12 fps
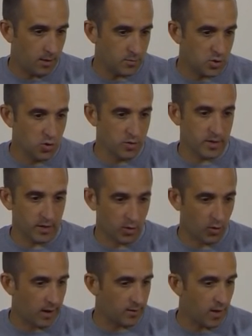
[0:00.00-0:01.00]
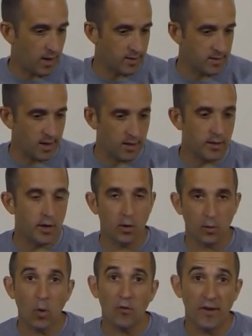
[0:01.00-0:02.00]
choosing the correct line set and
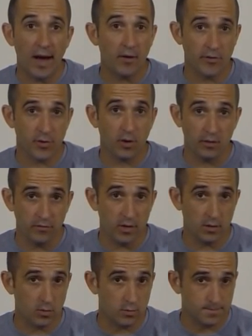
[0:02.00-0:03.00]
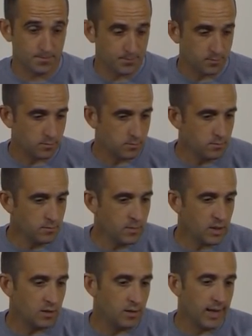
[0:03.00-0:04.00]
knowing what valves are on the vehicle.
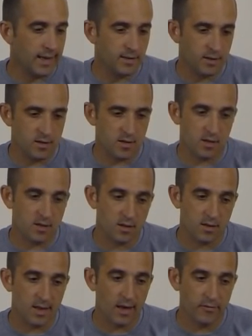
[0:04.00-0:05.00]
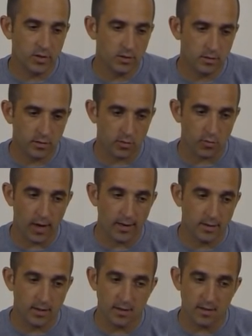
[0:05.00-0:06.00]
1967 through
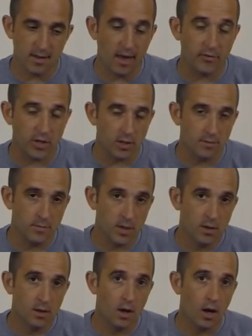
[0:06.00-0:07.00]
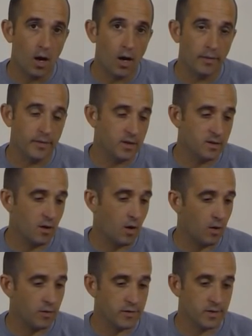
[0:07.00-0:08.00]
1970 on these
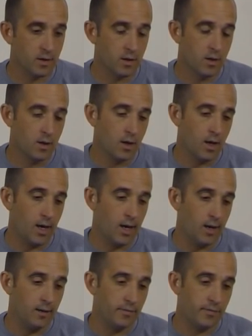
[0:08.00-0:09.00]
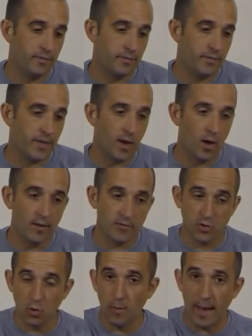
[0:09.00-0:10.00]
cars, they all have a
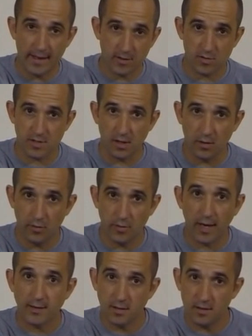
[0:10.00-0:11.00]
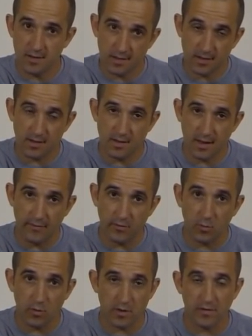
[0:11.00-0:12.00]
dual master cylinder.
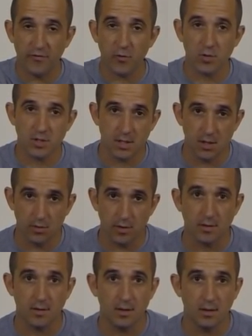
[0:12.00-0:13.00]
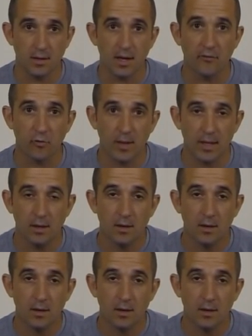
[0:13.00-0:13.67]
1967 was the first year that the government